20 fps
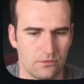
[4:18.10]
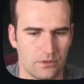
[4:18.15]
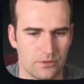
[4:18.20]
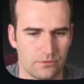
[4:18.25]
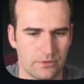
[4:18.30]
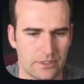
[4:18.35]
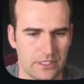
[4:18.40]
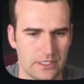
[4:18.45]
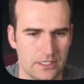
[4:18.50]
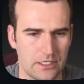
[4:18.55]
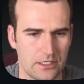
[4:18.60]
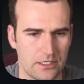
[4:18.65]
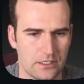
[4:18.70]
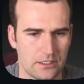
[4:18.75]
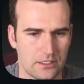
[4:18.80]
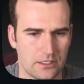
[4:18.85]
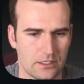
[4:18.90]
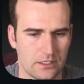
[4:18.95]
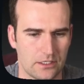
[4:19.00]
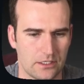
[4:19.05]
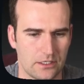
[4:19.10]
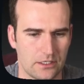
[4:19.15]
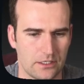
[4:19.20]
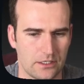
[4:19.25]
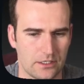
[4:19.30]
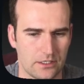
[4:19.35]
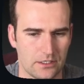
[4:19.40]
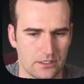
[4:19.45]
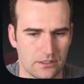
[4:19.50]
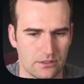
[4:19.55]
when we need it,
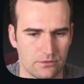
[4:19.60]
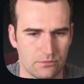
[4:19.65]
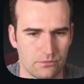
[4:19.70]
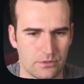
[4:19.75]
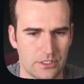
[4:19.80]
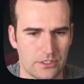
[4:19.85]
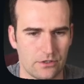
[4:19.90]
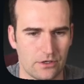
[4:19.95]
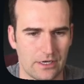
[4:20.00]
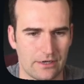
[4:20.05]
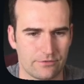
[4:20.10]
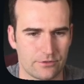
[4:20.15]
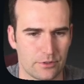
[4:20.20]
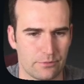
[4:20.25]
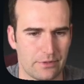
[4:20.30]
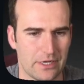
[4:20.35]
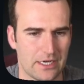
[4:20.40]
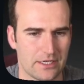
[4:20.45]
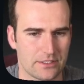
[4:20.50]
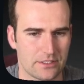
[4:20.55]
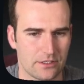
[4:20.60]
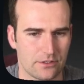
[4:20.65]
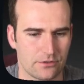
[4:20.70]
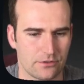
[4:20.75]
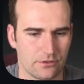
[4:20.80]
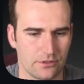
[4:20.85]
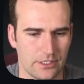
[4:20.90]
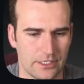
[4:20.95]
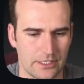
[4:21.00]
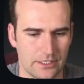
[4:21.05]
and we don't have to pass it
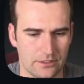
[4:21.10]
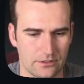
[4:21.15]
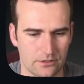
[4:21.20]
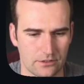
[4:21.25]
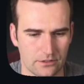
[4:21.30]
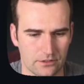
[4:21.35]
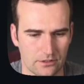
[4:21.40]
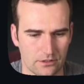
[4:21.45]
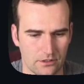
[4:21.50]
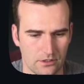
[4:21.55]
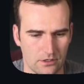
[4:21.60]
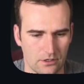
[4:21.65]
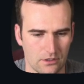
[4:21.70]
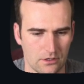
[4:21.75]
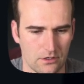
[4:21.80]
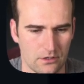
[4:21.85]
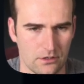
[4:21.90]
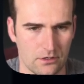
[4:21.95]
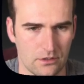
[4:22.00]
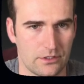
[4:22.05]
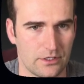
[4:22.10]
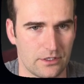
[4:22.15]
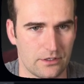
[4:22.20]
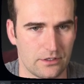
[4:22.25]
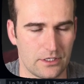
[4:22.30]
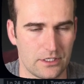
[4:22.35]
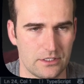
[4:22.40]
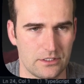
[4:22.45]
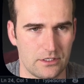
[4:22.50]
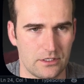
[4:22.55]
through the handler.
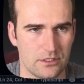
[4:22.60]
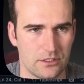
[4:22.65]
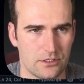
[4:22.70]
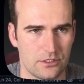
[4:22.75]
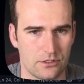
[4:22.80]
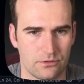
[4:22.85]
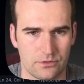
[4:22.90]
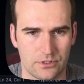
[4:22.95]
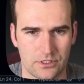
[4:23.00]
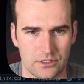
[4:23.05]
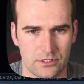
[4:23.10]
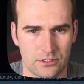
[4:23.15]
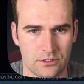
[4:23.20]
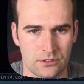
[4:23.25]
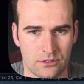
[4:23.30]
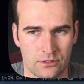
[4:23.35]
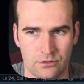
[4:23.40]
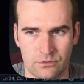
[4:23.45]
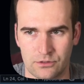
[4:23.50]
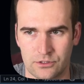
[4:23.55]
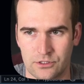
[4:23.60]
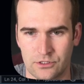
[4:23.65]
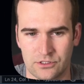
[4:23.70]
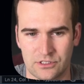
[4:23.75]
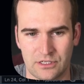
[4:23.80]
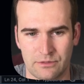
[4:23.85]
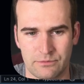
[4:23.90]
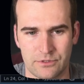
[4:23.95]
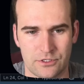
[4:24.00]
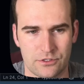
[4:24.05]
There is an issue with this though, which I'll
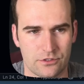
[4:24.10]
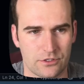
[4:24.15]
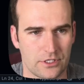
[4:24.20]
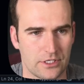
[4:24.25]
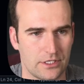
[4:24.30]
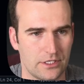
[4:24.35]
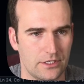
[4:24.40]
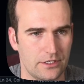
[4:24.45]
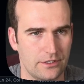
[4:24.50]
demonstrate